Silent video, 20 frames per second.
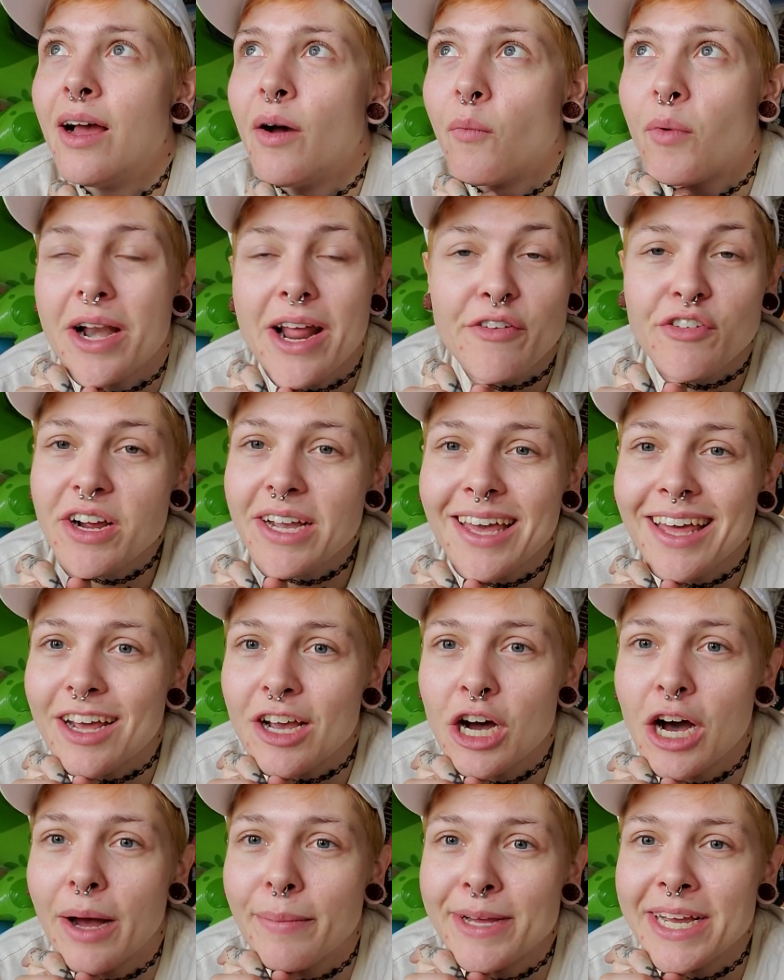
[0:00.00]
whenever I get a
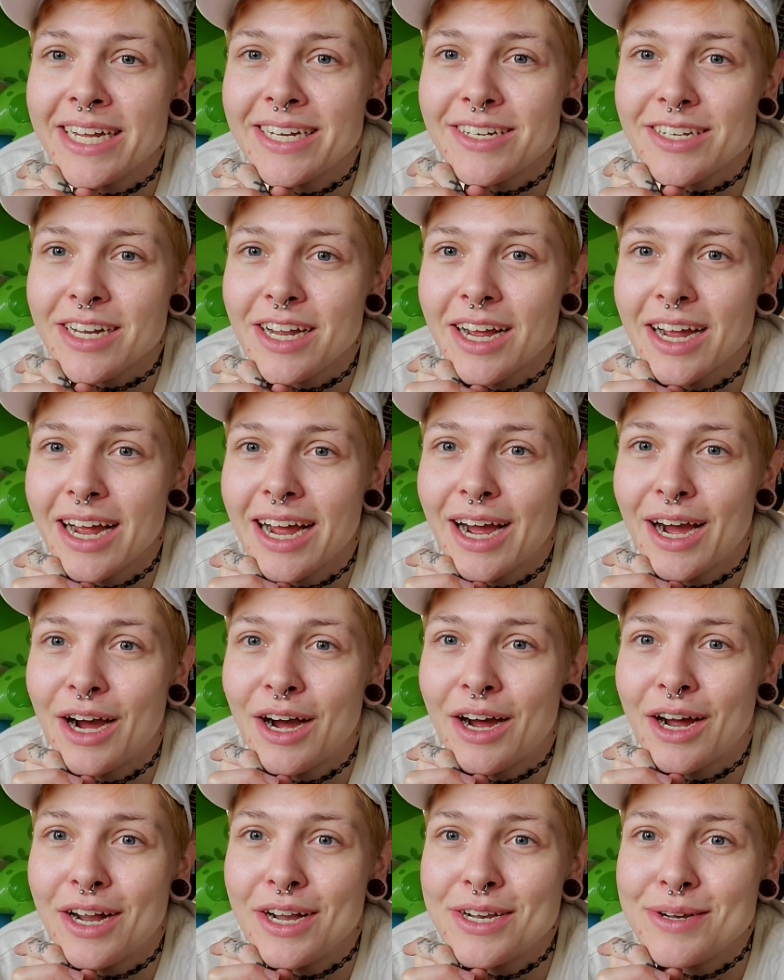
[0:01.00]
comment
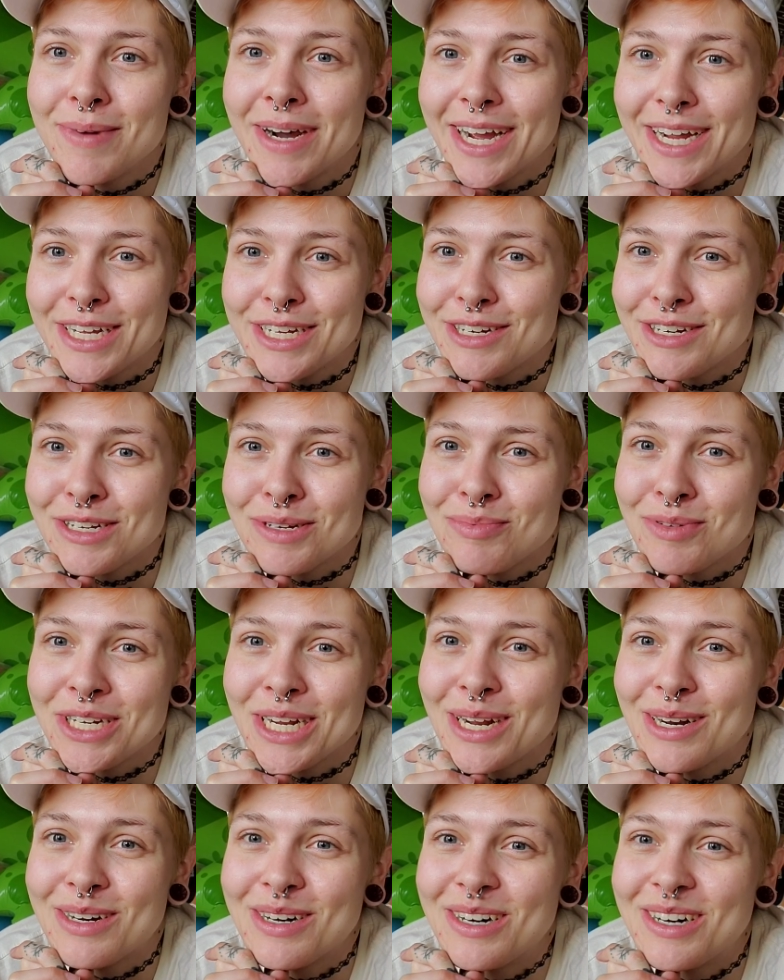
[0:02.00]
on my YouTube
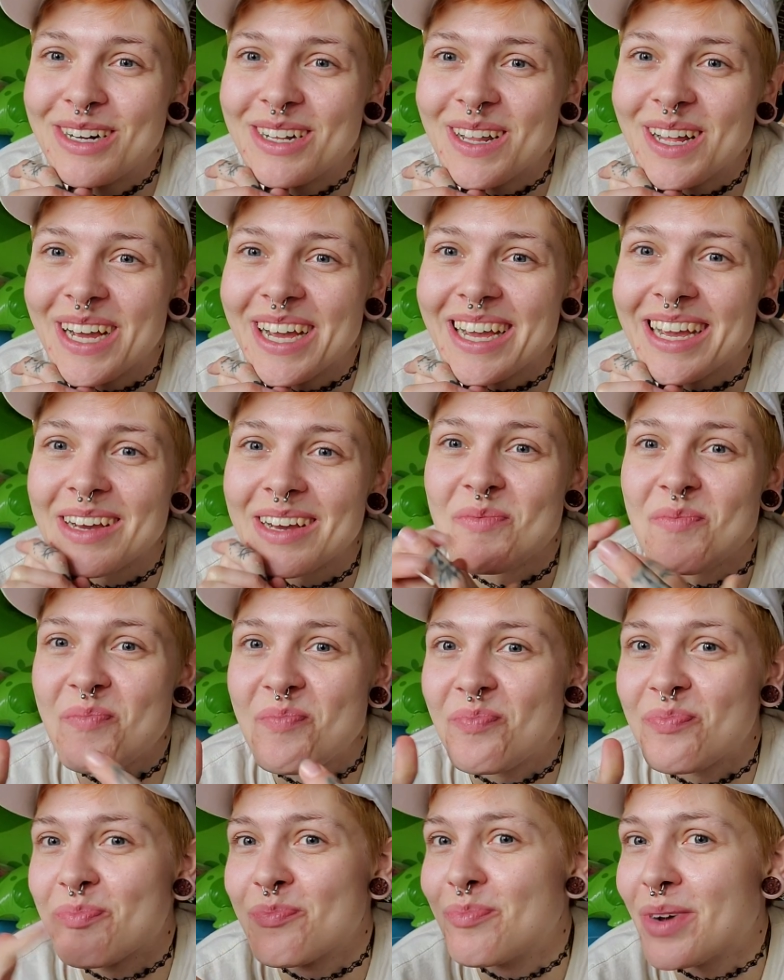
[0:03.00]
channel, like,
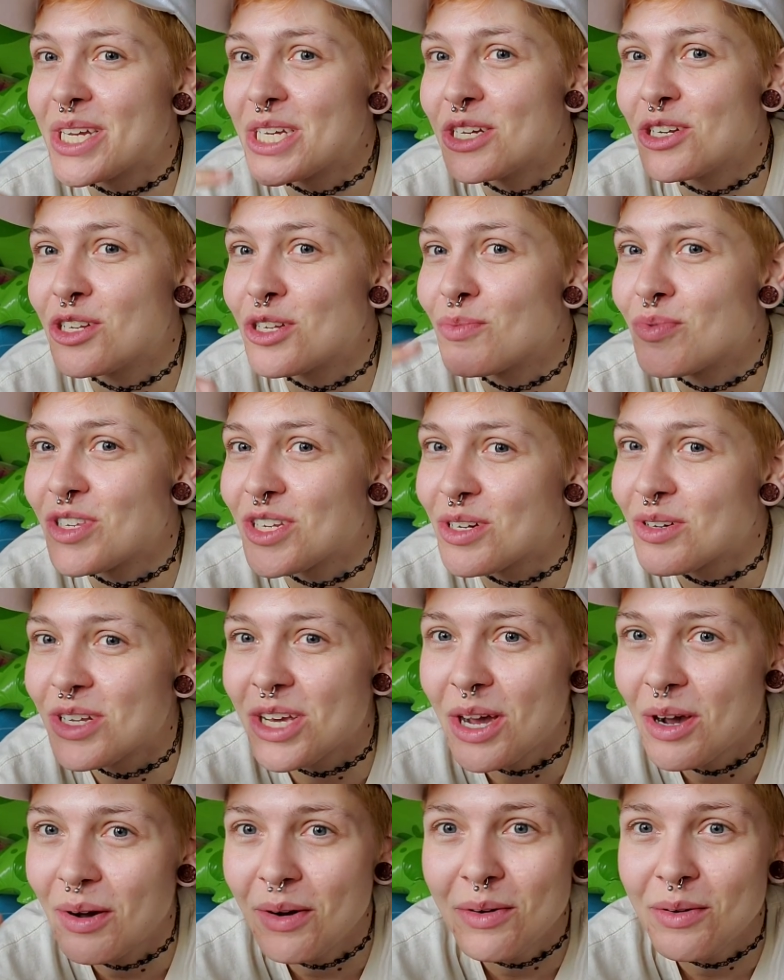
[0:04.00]
my YouTube
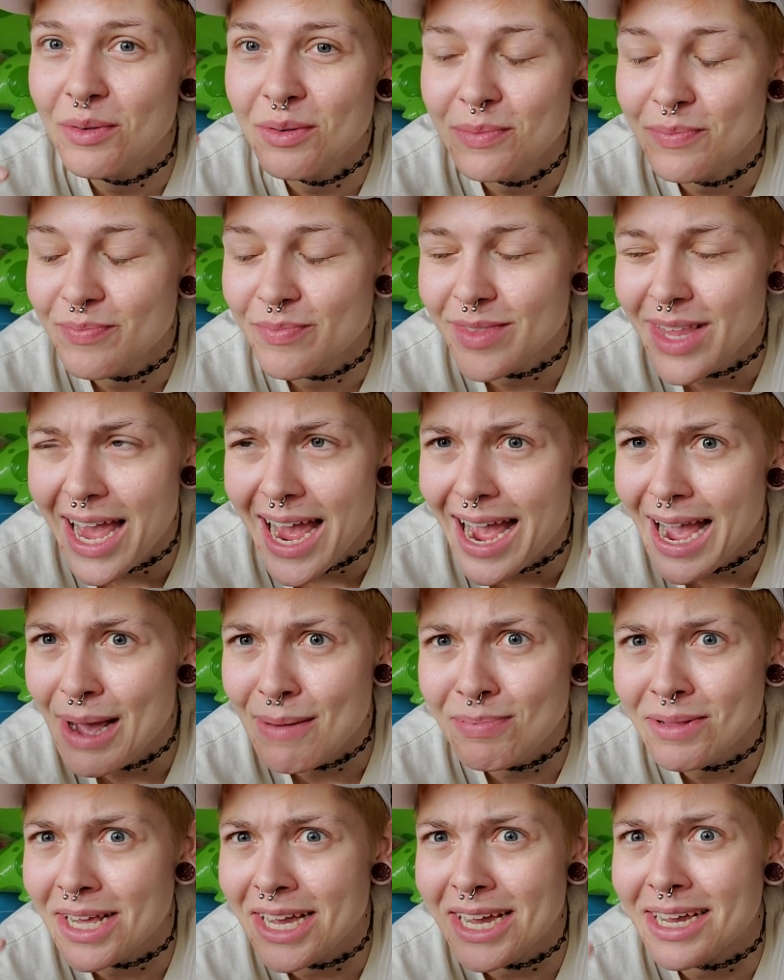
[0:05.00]
studio
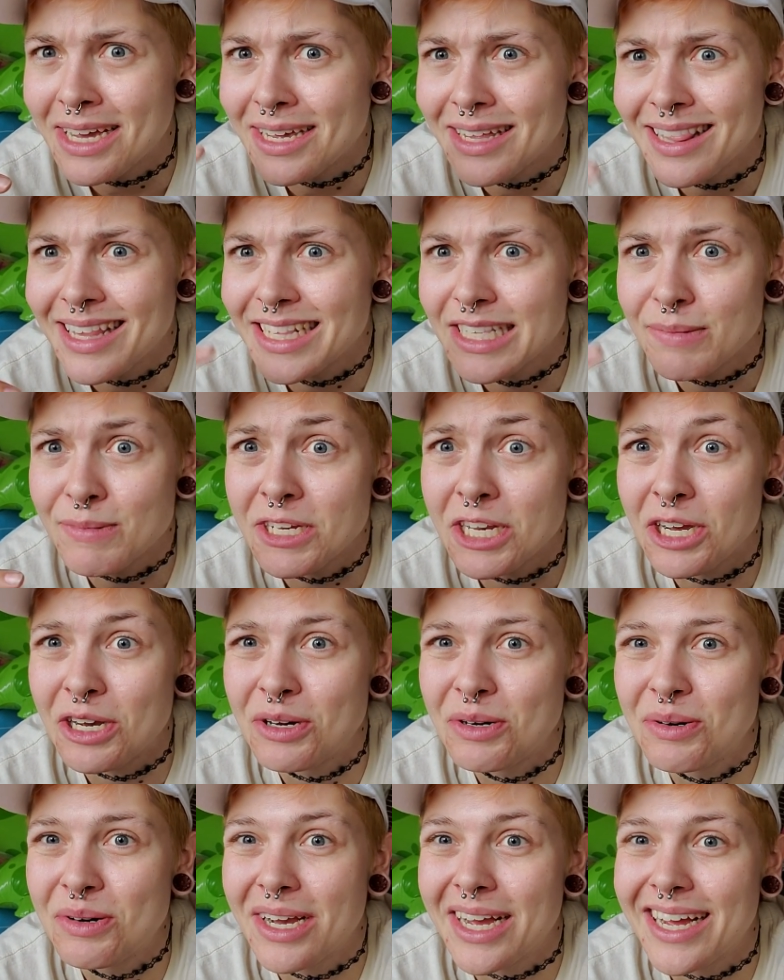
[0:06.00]
app, like, lets me
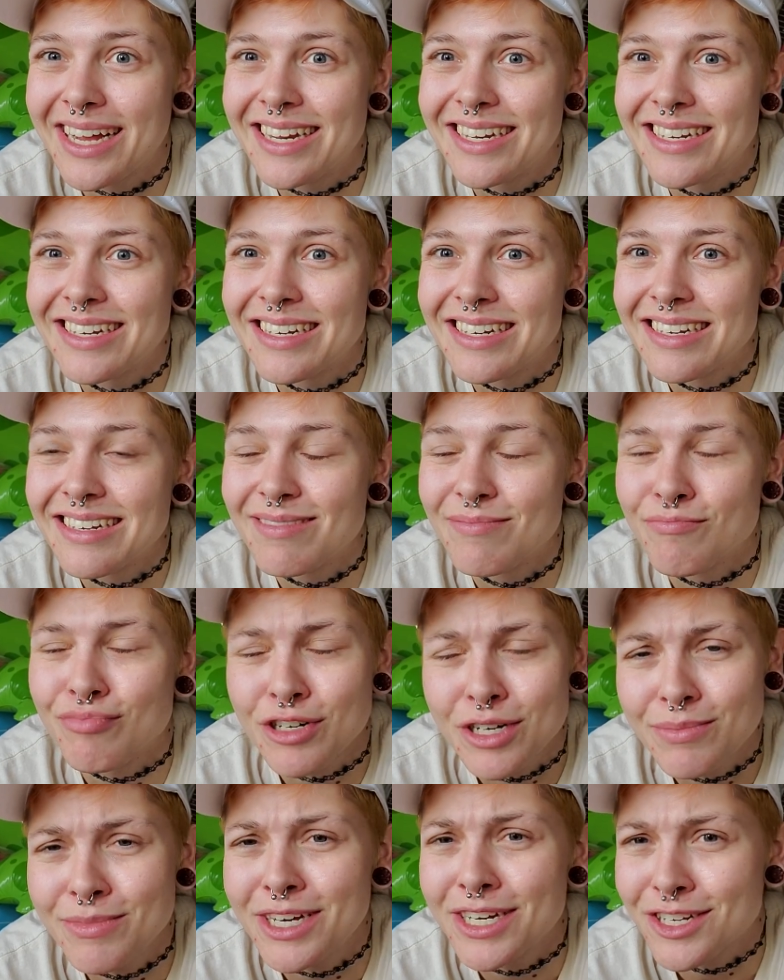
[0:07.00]
know, and
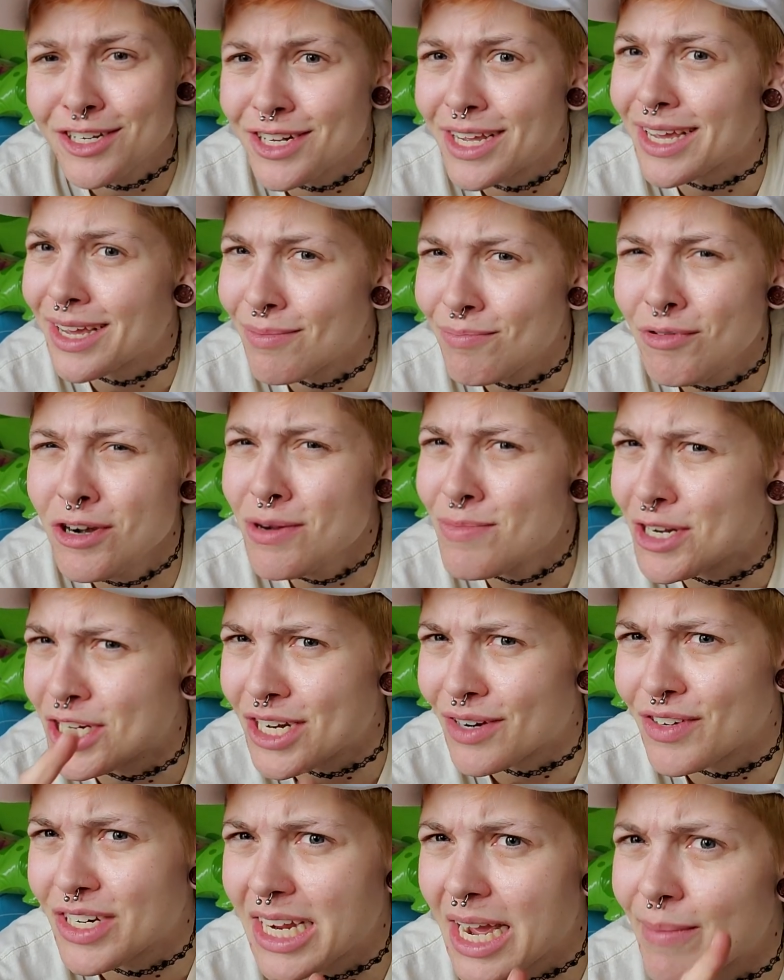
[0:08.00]
pretty much
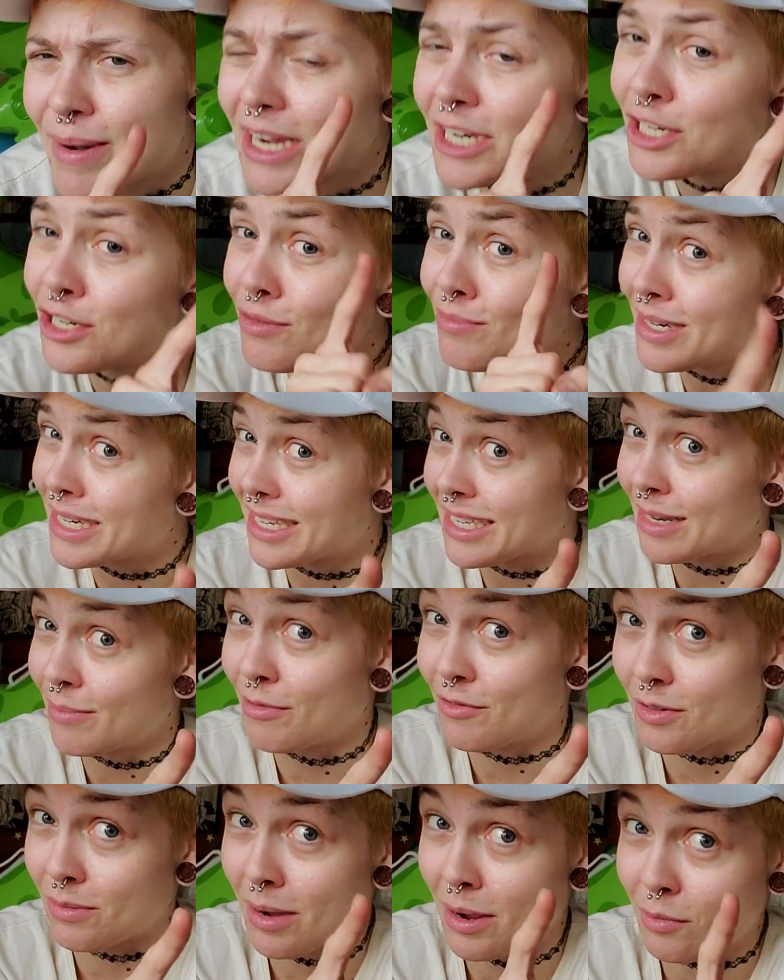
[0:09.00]
every time. I do miss some
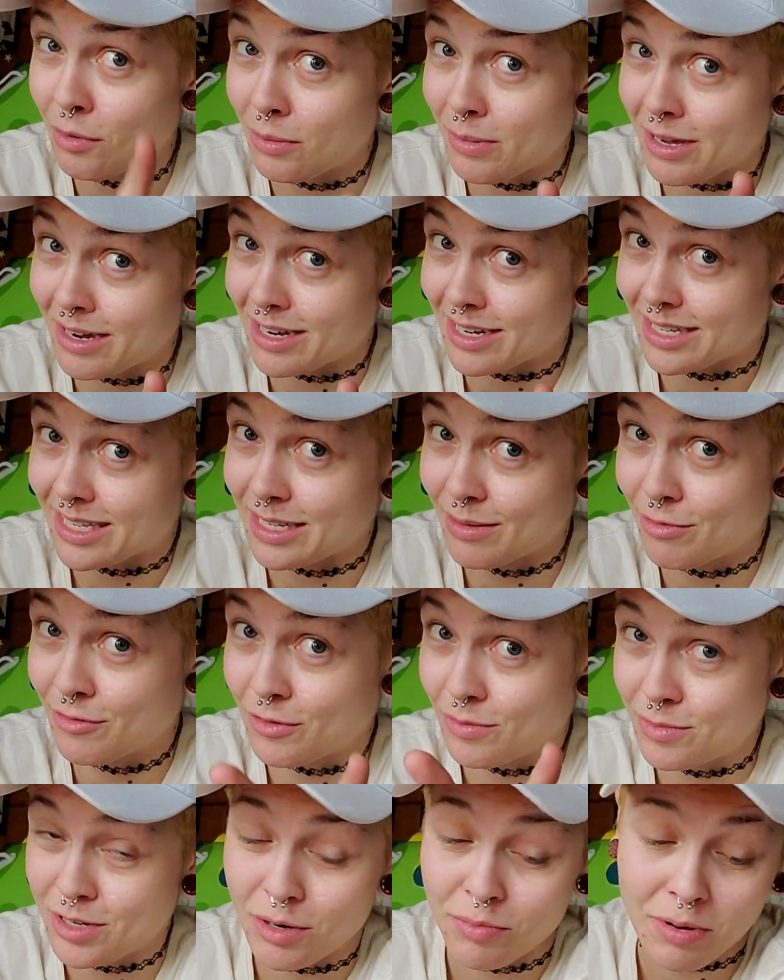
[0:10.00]
of them, I will be honest. Some of
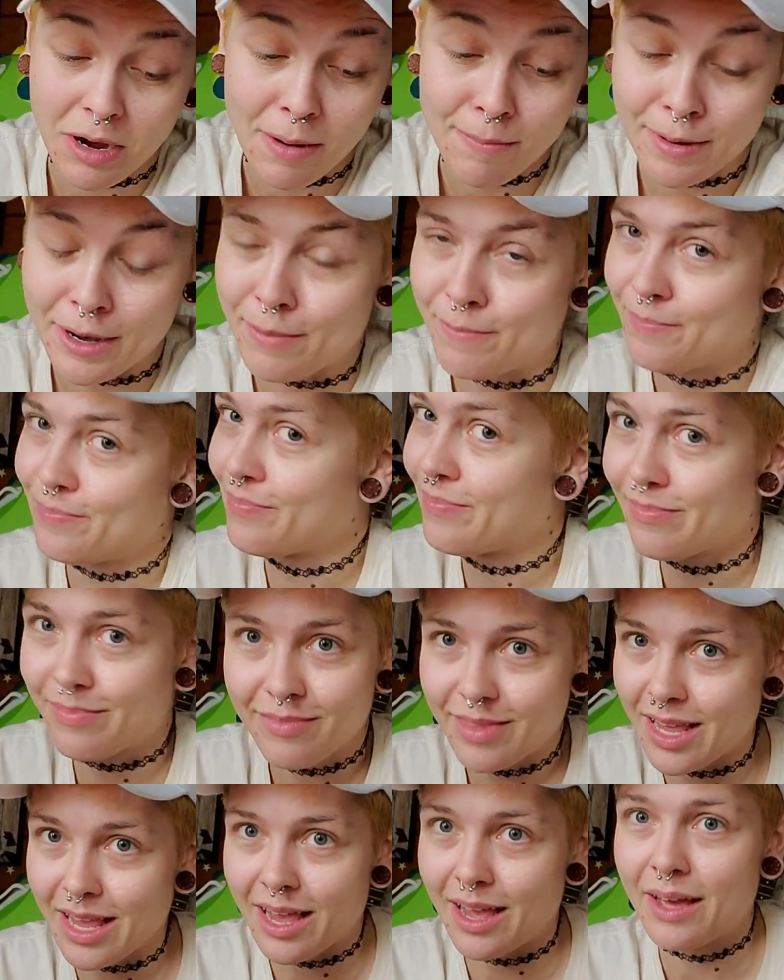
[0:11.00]
them don't pop up.
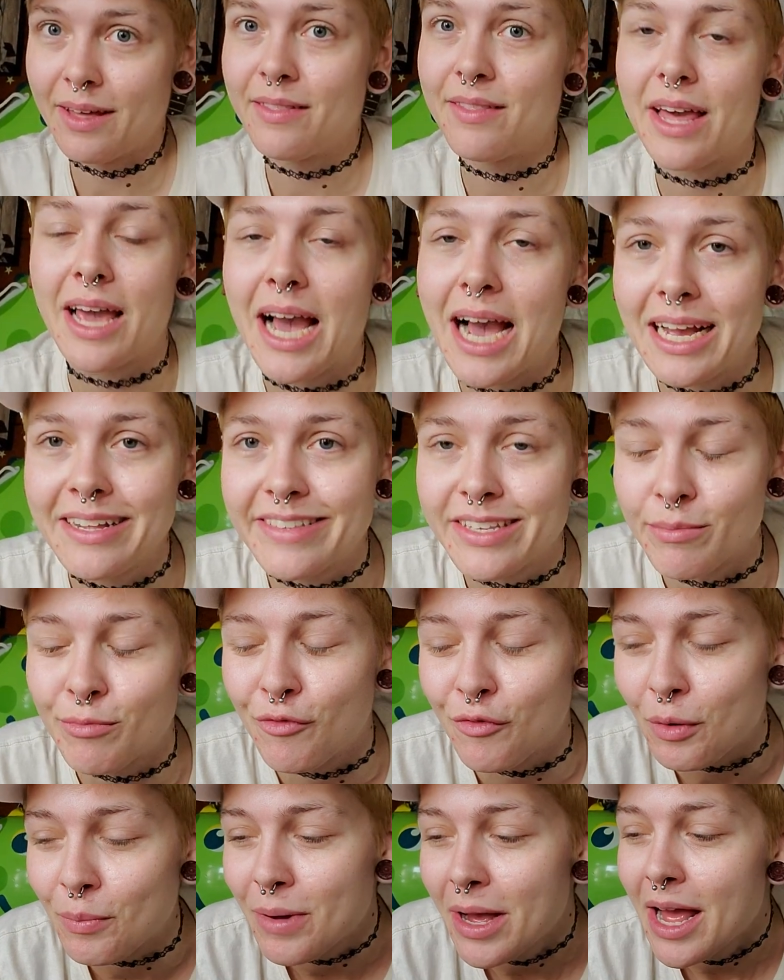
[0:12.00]
They hide some
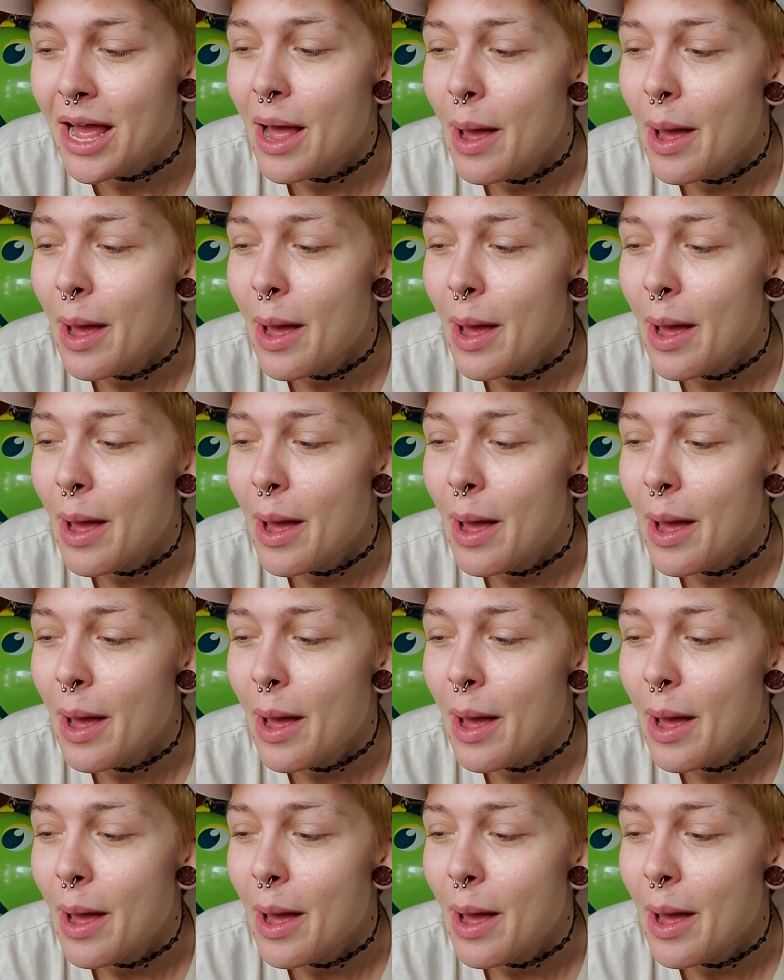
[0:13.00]
of them.